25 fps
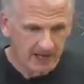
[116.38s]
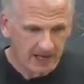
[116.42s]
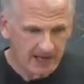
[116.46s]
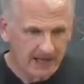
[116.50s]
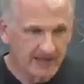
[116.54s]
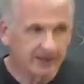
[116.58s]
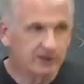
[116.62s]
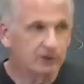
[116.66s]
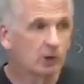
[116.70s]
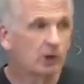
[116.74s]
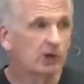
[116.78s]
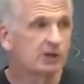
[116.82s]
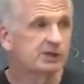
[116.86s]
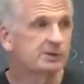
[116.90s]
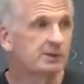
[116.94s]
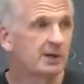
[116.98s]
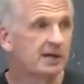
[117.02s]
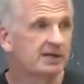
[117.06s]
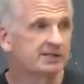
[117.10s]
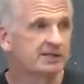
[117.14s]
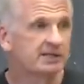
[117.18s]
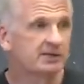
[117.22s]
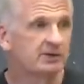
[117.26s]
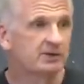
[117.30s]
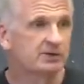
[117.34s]
you're also
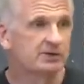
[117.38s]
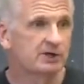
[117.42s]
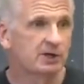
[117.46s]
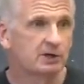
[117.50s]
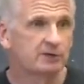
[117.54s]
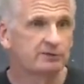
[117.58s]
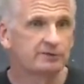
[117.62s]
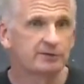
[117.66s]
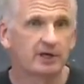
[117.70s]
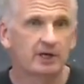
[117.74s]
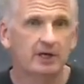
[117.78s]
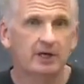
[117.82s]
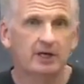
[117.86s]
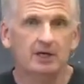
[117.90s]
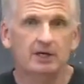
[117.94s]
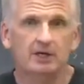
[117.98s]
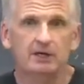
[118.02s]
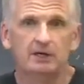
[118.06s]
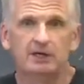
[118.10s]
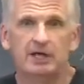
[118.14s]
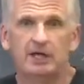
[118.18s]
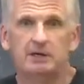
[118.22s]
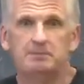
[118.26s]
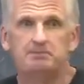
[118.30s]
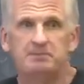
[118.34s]
asking yourself,
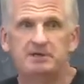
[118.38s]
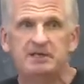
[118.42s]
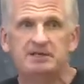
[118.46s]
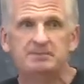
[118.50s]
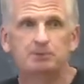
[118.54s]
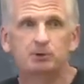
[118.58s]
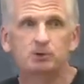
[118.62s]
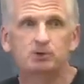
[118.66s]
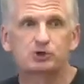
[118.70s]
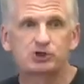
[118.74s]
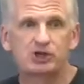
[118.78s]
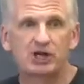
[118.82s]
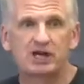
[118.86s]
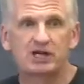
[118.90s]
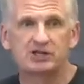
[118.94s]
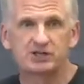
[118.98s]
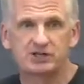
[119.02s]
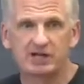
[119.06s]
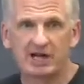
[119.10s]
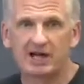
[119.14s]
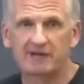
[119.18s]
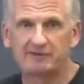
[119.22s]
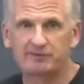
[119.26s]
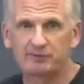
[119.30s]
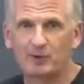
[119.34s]
can people change
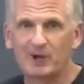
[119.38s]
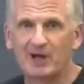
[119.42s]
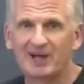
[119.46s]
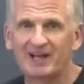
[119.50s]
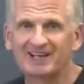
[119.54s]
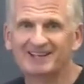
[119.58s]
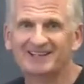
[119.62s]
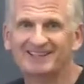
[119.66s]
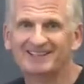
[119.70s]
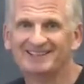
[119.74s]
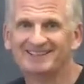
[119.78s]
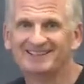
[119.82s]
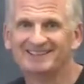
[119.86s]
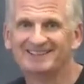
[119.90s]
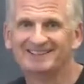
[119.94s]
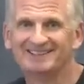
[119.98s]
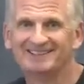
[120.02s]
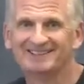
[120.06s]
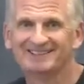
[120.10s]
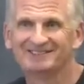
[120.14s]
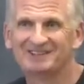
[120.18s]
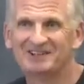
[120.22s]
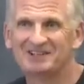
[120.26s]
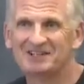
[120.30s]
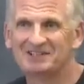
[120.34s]
halfway,
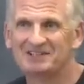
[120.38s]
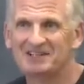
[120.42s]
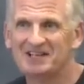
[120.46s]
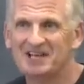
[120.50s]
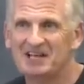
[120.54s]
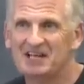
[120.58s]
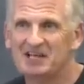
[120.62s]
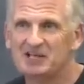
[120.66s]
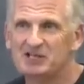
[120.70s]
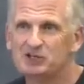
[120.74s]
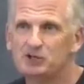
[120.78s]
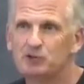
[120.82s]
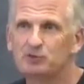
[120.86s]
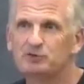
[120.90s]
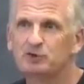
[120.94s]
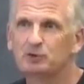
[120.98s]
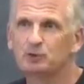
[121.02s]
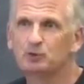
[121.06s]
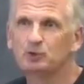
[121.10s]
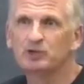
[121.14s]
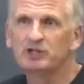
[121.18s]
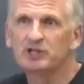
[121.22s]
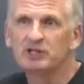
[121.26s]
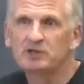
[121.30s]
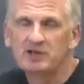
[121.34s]
right? So
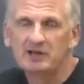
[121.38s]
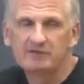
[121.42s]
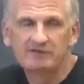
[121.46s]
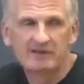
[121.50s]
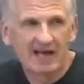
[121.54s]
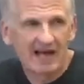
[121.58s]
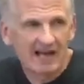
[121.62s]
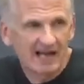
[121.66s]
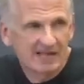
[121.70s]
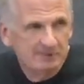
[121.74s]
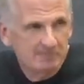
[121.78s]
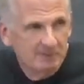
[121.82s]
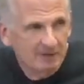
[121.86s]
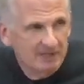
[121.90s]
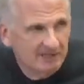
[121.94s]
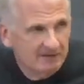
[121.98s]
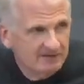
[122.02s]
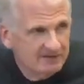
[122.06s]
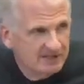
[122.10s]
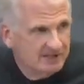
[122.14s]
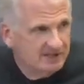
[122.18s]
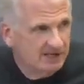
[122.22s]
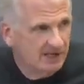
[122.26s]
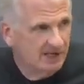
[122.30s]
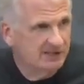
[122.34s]
if
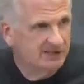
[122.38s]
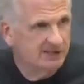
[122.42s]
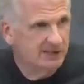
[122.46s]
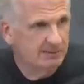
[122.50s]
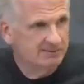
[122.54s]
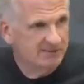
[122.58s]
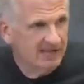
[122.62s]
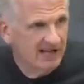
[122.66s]
these concepts